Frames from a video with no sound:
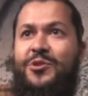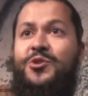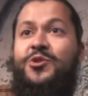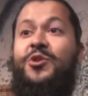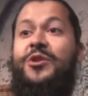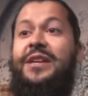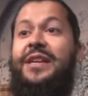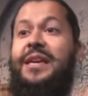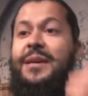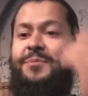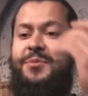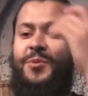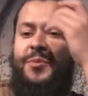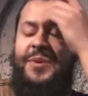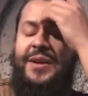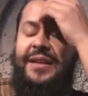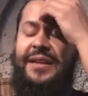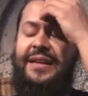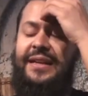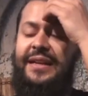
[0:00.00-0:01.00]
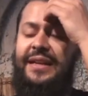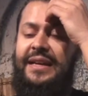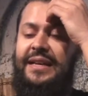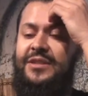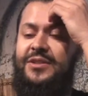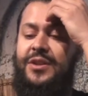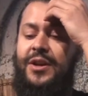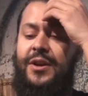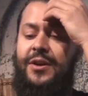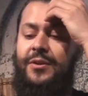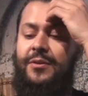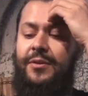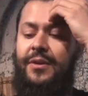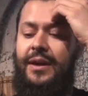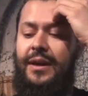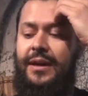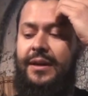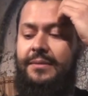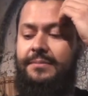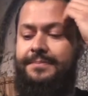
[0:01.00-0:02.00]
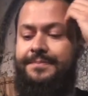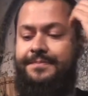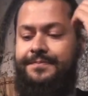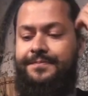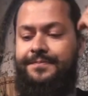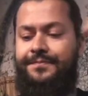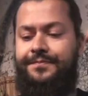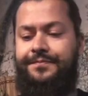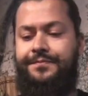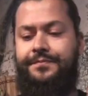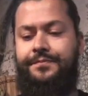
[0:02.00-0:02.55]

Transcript: journey keeps propelling, and so.